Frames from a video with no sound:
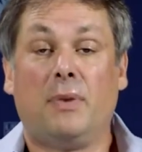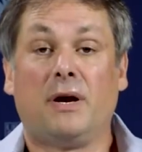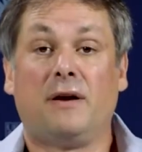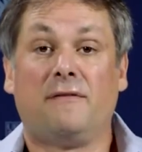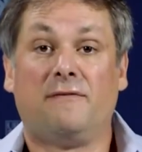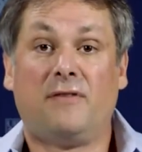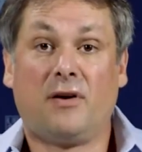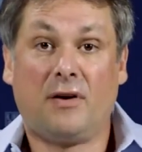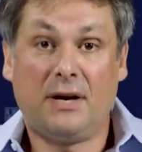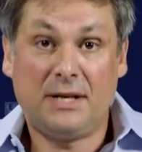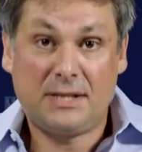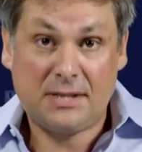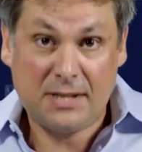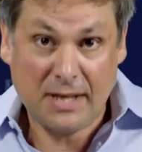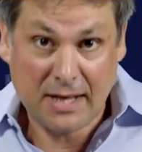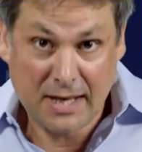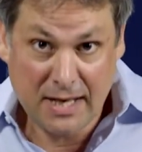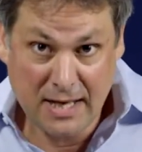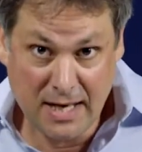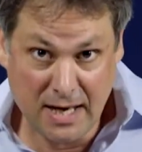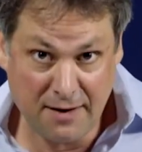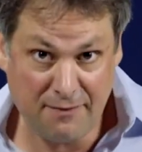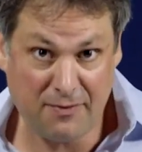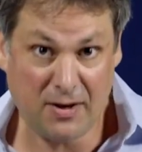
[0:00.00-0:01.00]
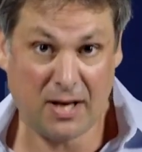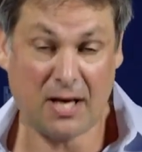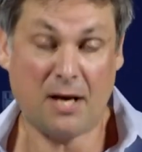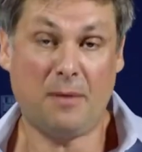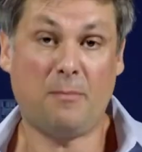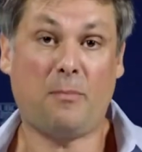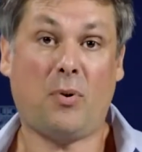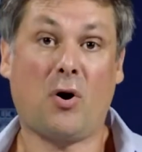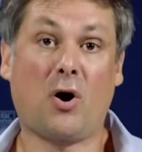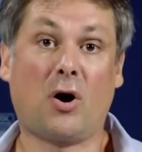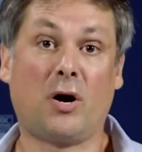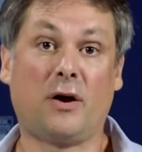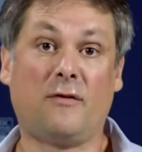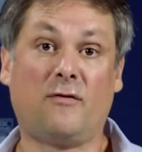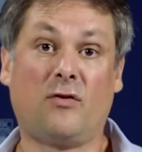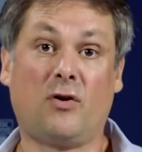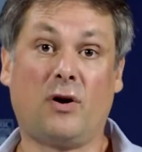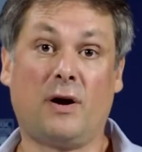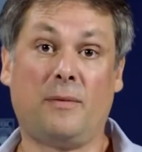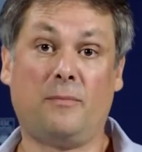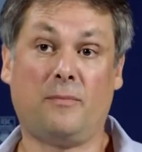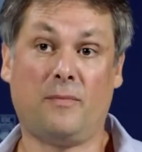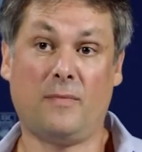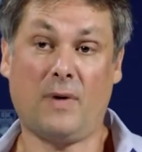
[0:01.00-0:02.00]
but a very significant part of
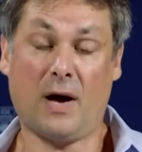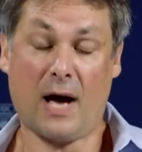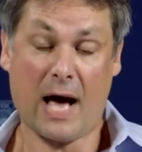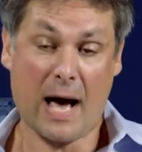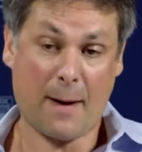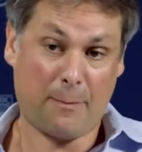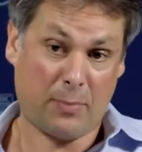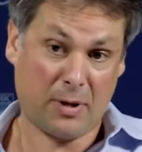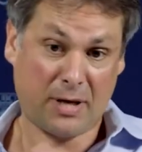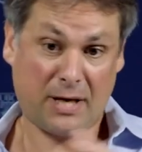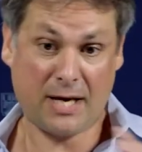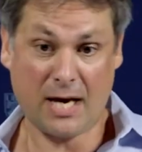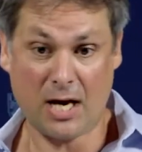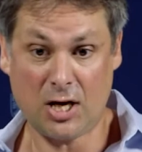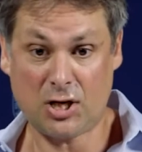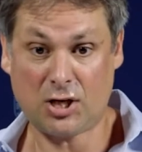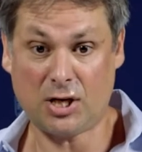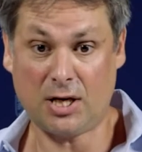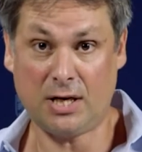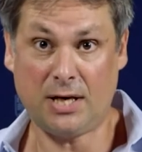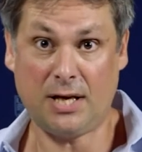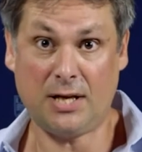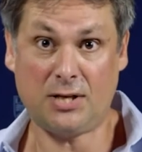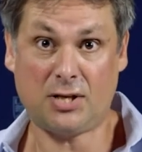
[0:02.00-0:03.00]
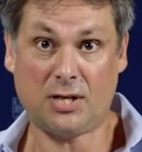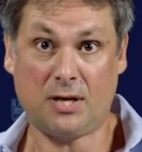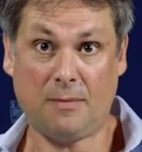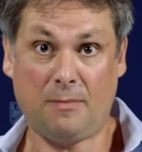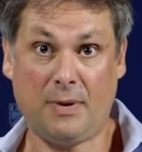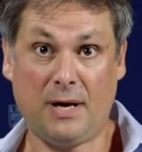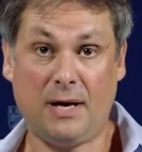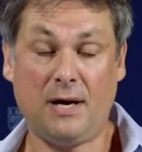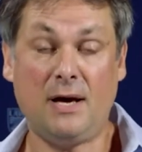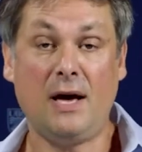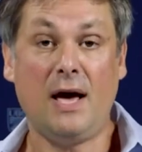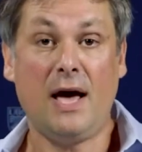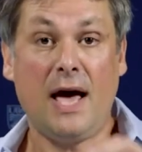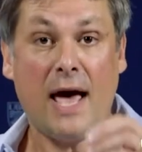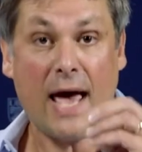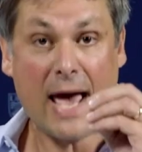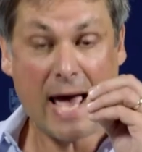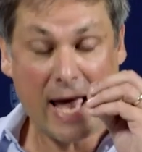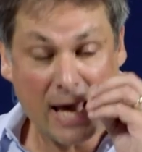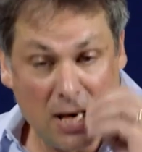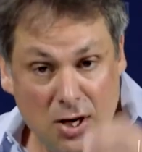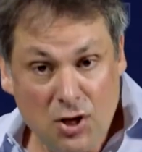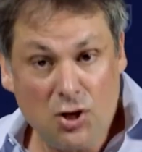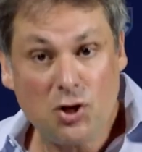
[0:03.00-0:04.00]
your application needs to be,
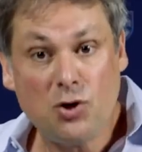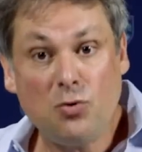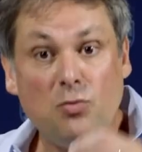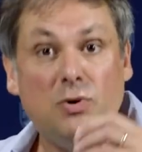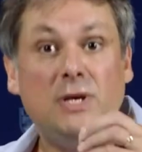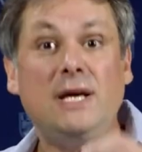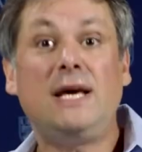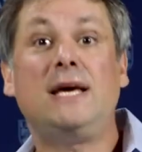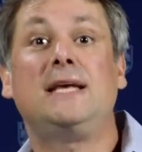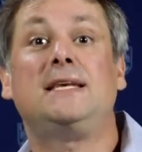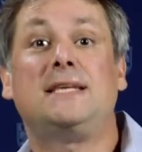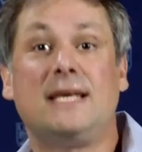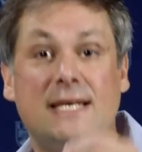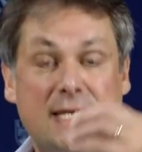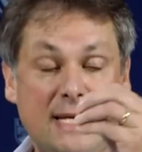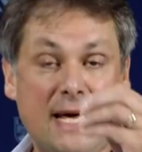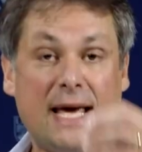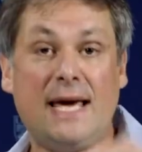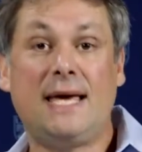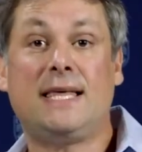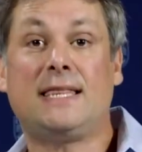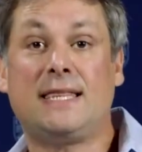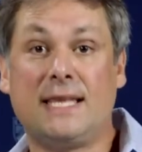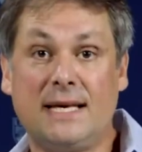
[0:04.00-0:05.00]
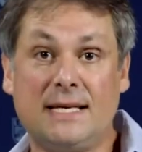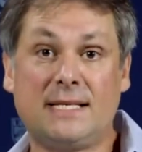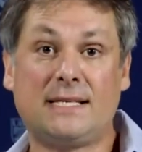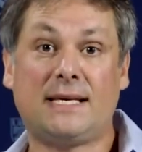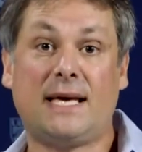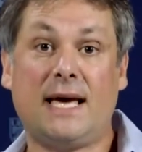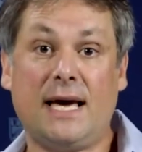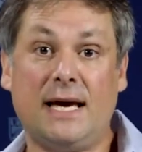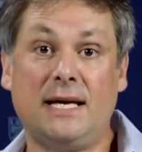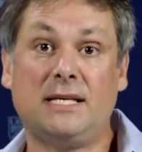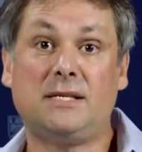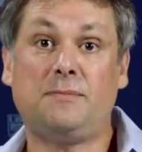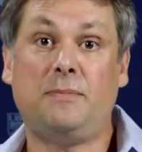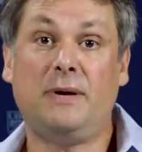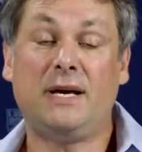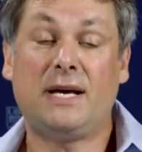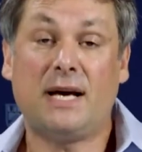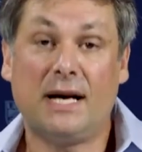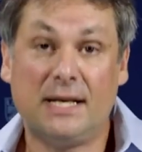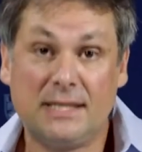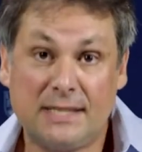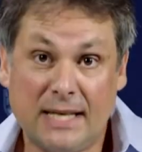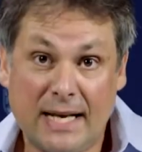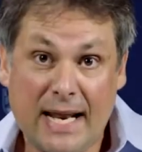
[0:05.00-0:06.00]
and you need to take this case
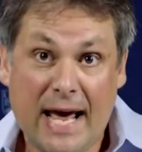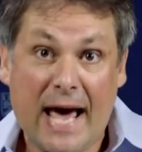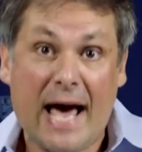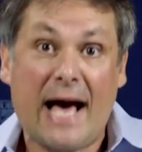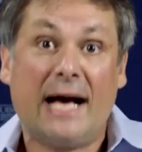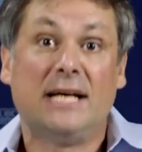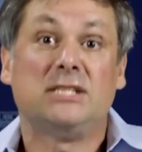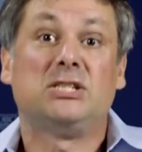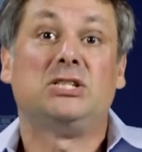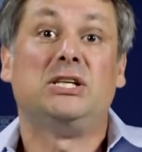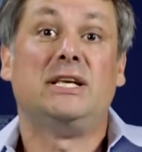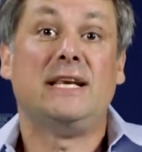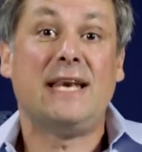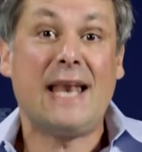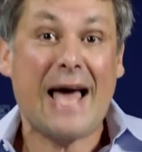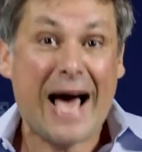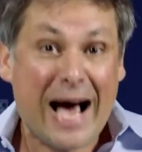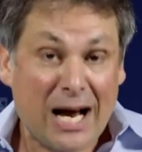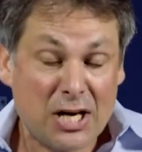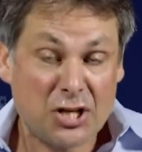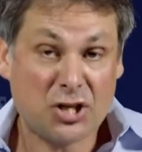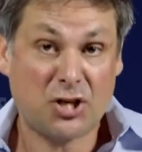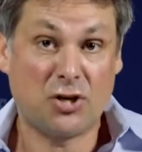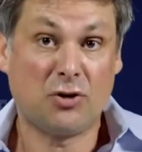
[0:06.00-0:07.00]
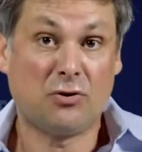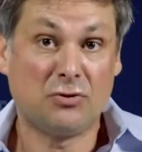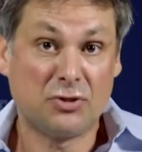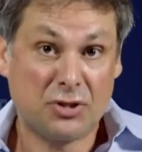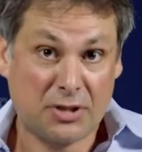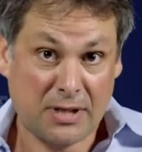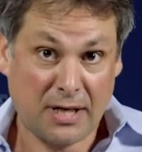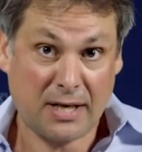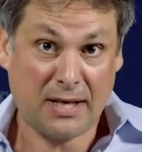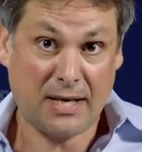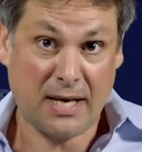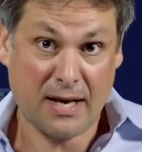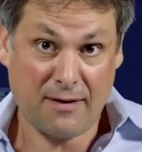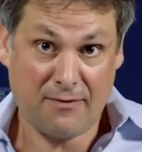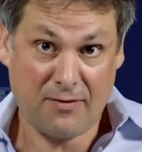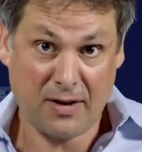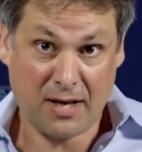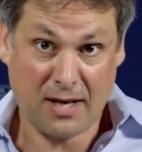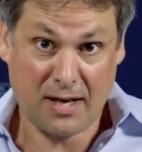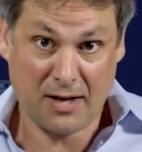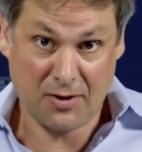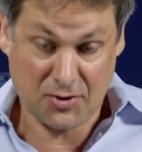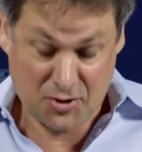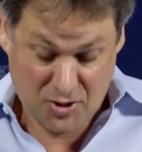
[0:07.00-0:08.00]
because it has national
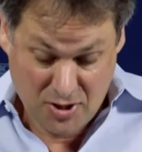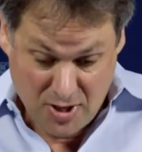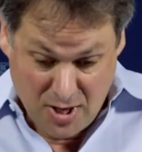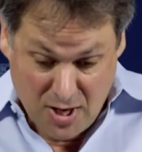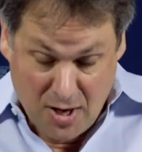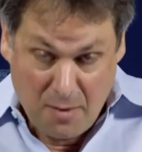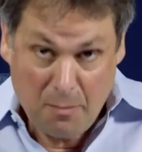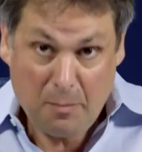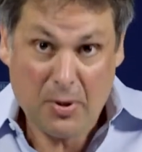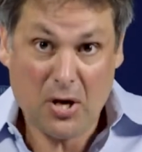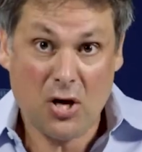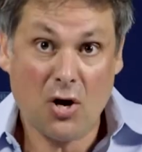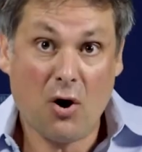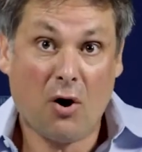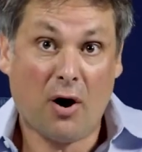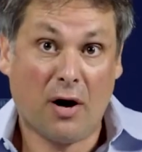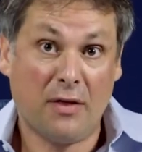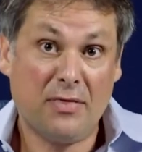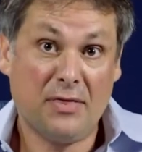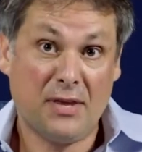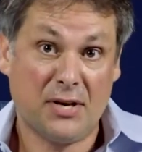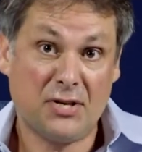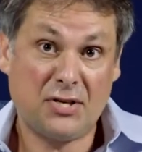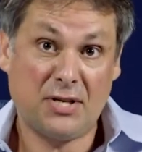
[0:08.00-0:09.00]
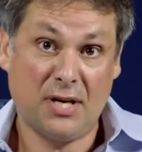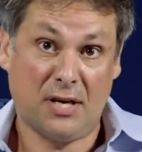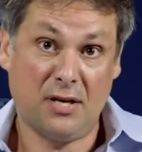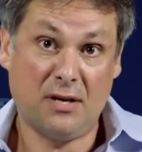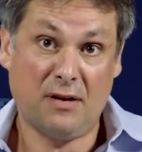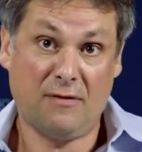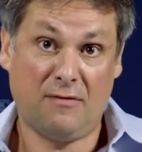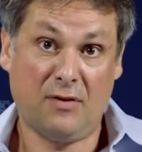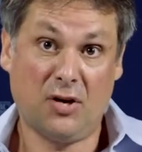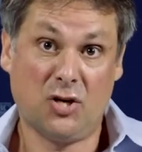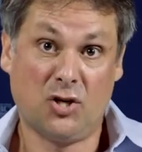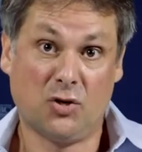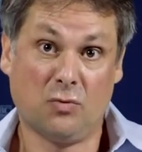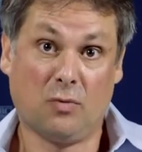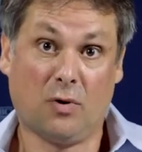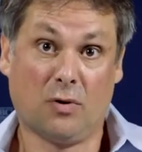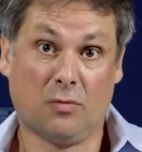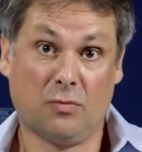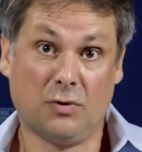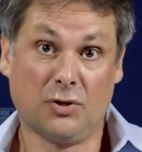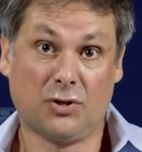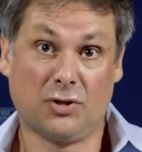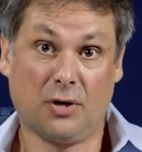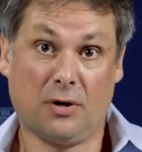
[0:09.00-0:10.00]
significance beyond this
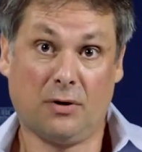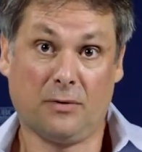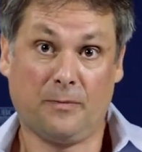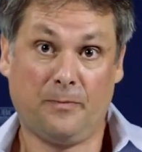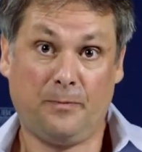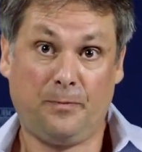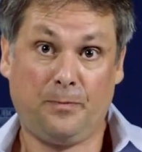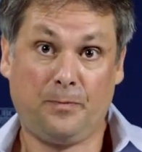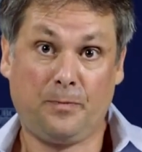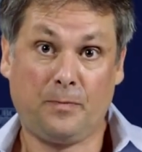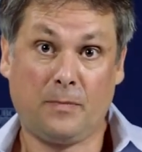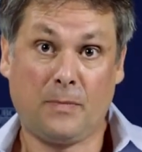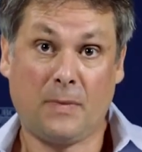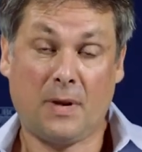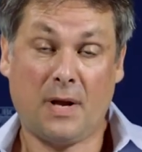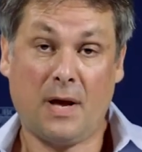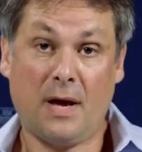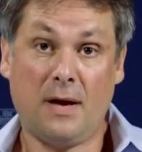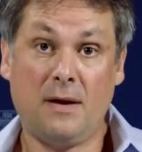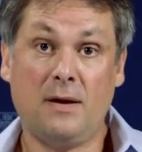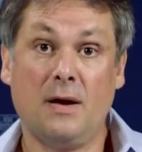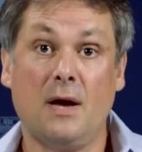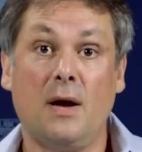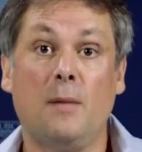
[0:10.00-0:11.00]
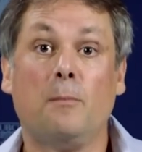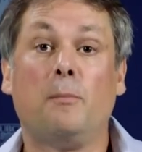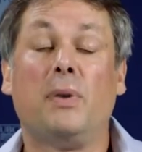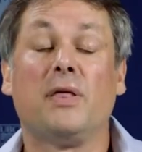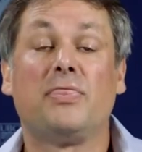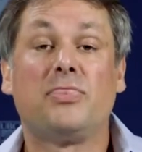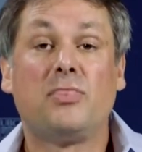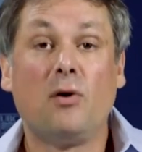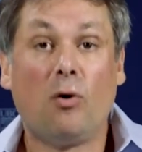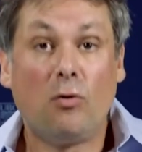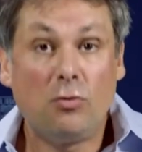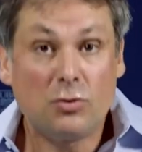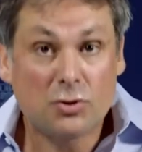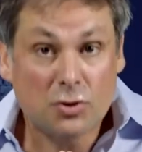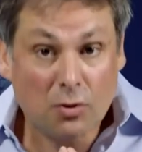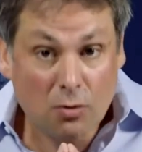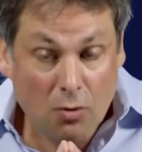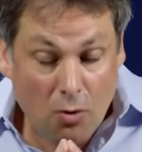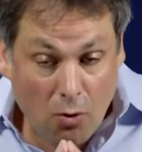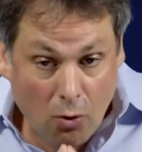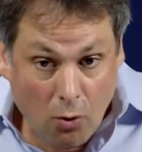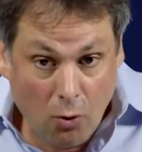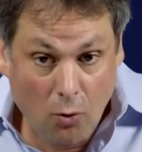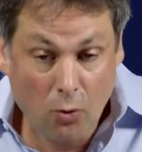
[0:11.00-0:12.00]
individual result. Okay? But those
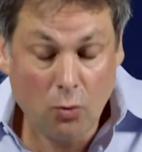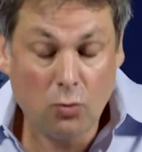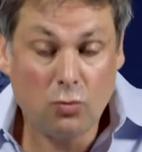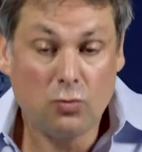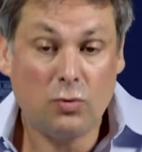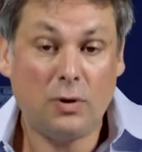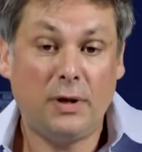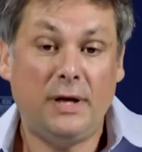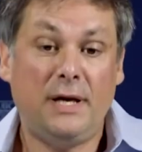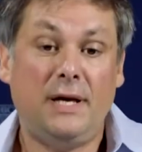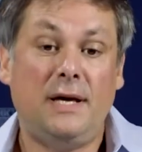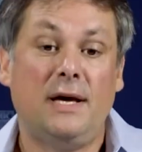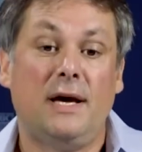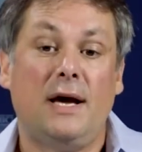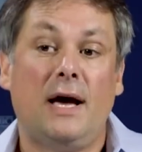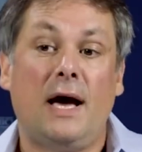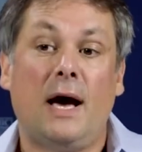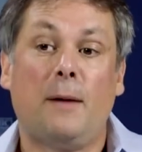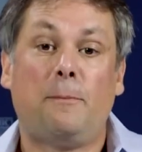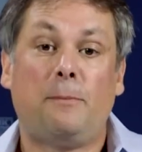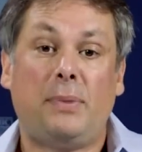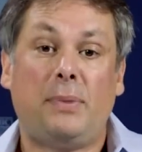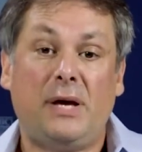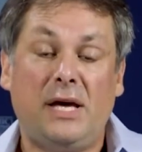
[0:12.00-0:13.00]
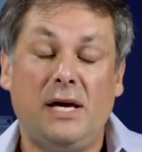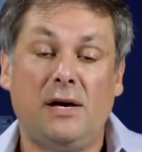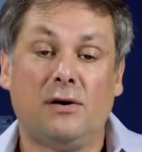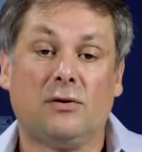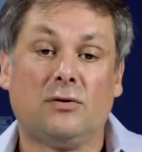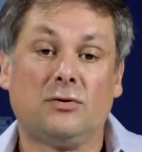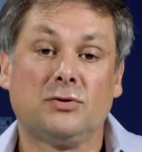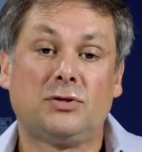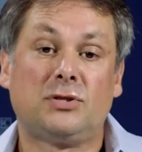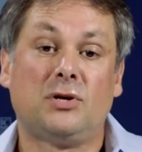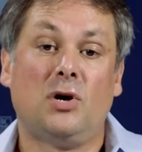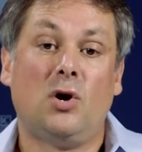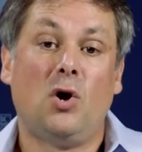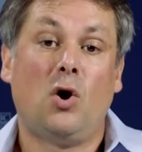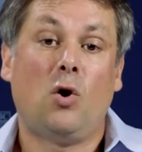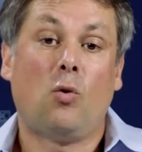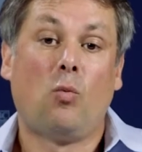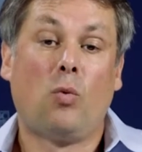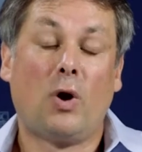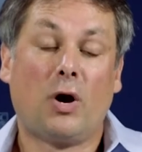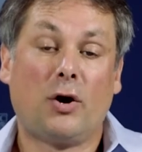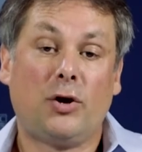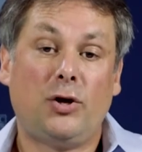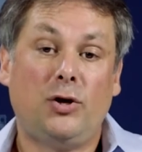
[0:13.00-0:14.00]
are only appeals
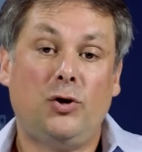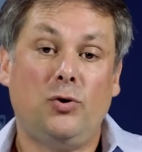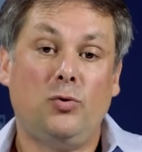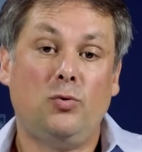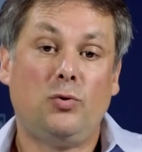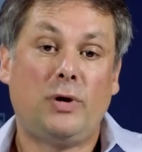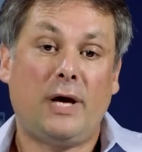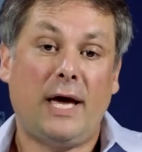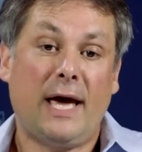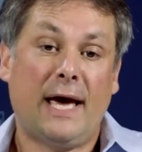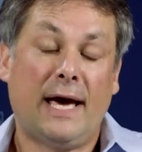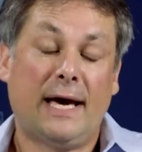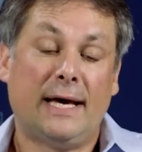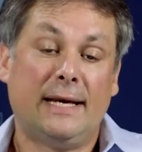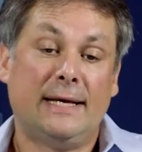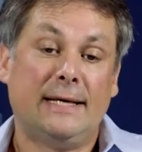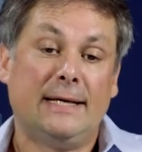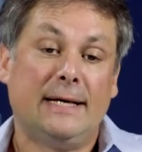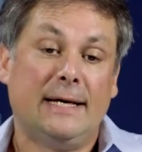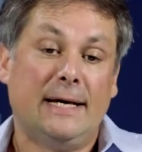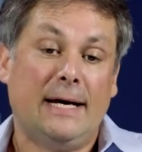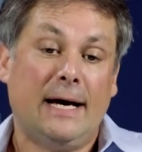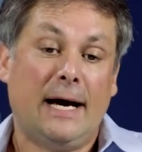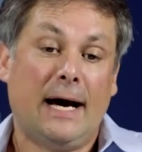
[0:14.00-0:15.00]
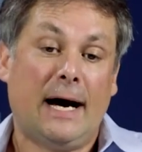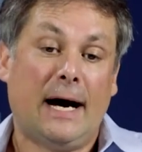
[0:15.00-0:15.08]
where you can